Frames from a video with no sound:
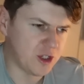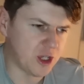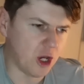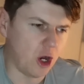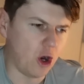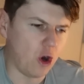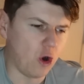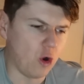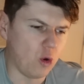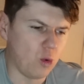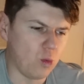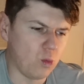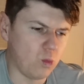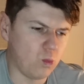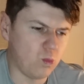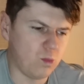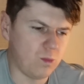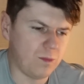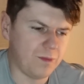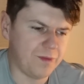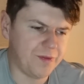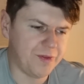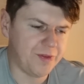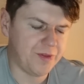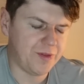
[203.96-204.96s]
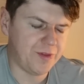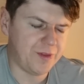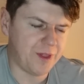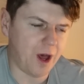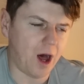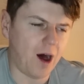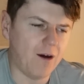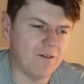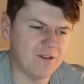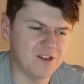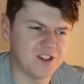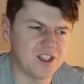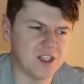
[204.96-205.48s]
So
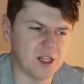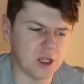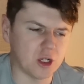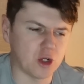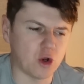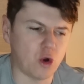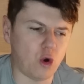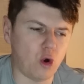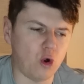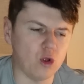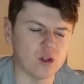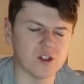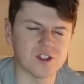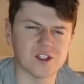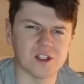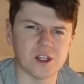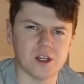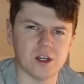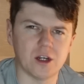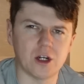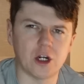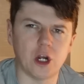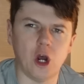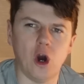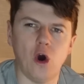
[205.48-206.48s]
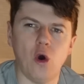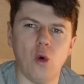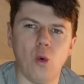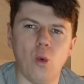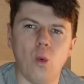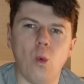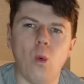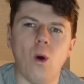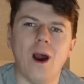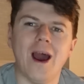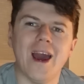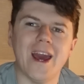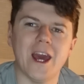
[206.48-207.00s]
obviously the Colts go
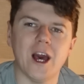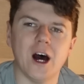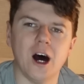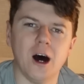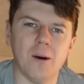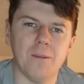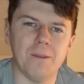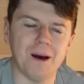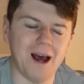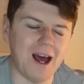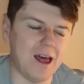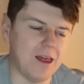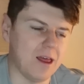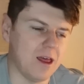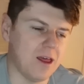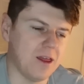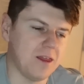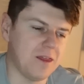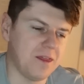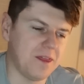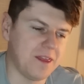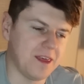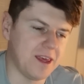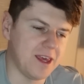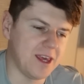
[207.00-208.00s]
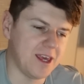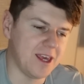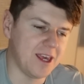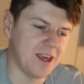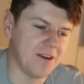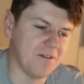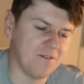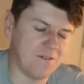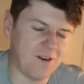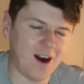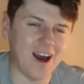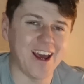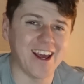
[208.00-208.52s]
way up, and then the
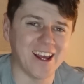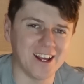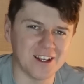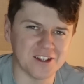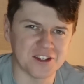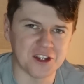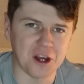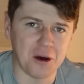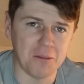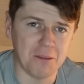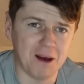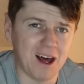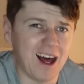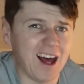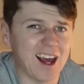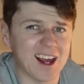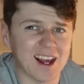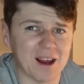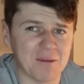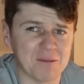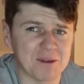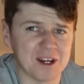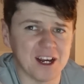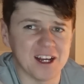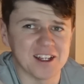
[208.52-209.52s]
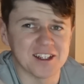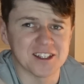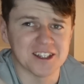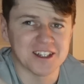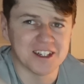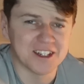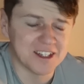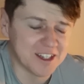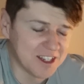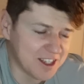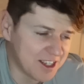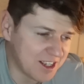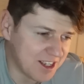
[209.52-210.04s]
Vikings come back. I'm guessing.
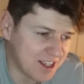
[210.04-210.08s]
Career